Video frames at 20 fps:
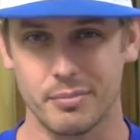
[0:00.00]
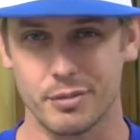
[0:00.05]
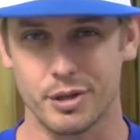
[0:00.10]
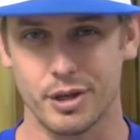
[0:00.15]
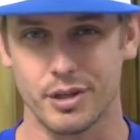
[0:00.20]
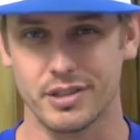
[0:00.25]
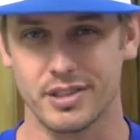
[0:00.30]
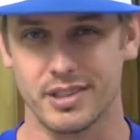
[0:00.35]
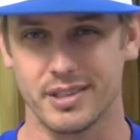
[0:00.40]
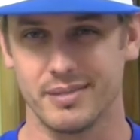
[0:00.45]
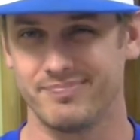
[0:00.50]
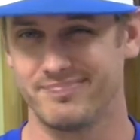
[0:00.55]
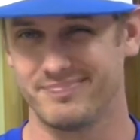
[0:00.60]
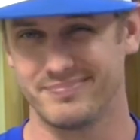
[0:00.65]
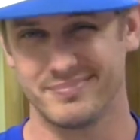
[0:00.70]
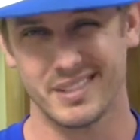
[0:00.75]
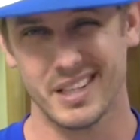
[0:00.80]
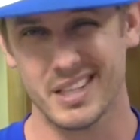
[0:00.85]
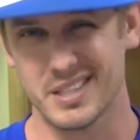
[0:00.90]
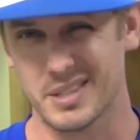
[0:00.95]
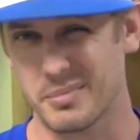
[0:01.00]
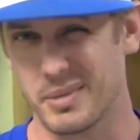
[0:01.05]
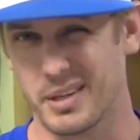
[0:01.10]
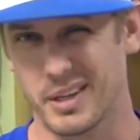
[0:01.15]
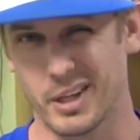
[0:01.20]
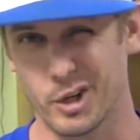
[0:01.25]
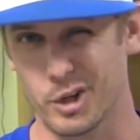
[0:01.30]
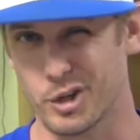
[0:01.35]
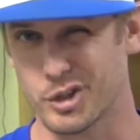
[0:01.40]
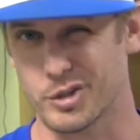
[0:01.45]
jersey doesn't mean
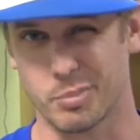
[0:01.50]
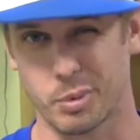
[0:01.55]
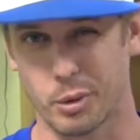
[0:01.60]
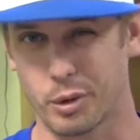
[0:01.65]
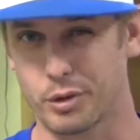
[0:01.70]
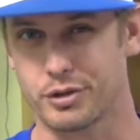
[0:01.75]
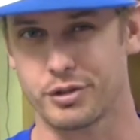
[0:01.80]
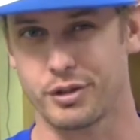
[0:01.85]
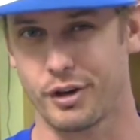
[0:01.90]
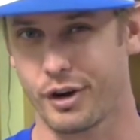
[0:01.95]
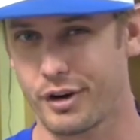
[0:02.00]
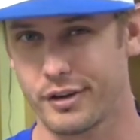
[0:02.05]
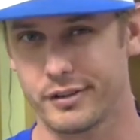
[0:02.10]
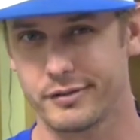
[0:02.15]
that you're a sports star.